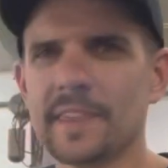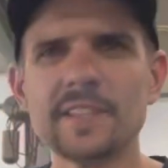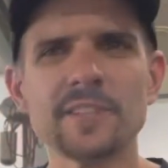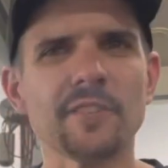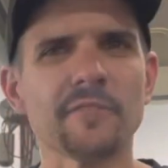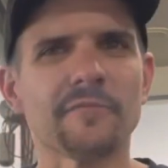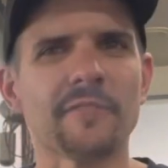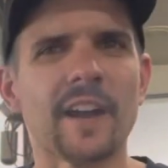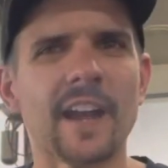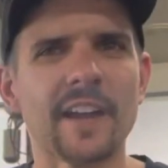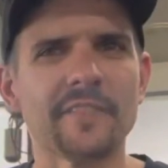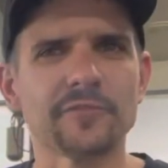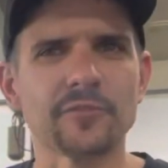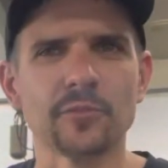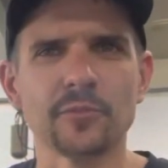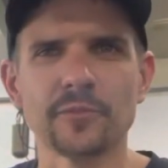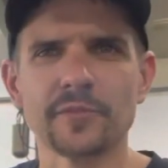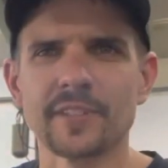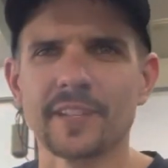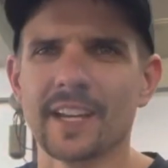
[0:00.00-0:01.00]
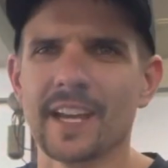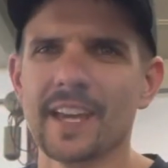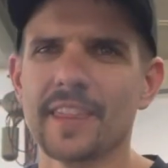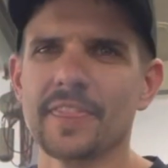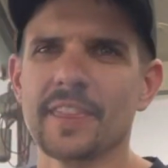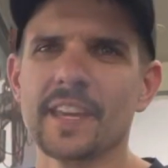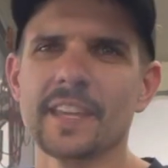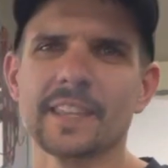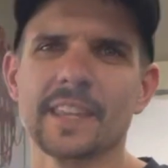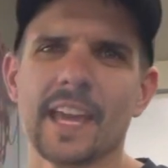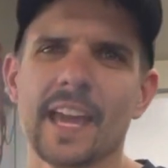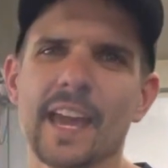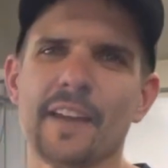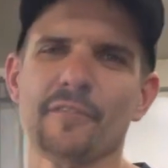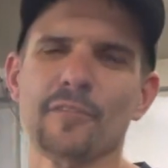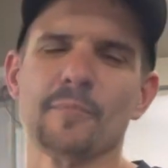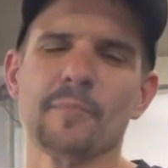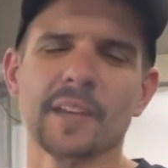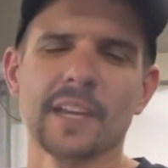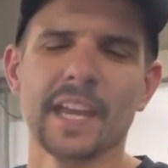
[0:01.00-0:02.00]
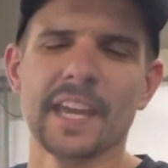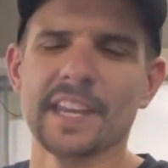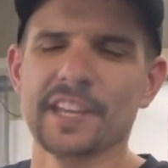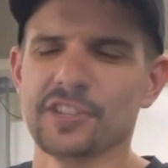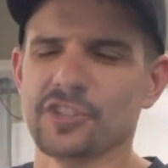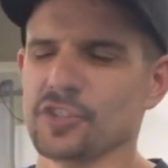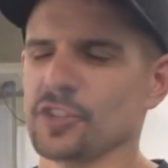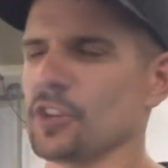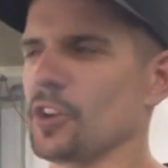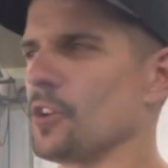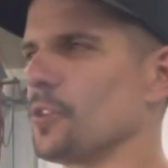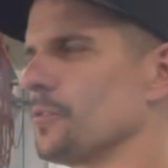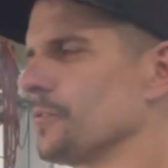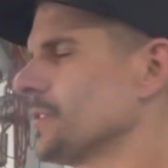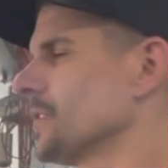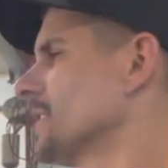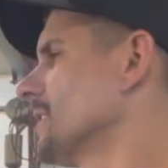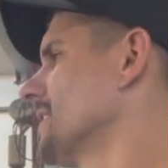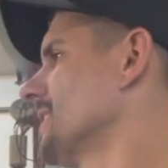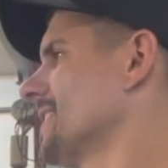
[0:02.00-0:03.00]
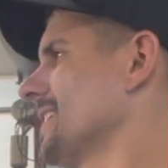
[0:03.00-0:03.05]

these are 5 tools that I think that every mechanic should own.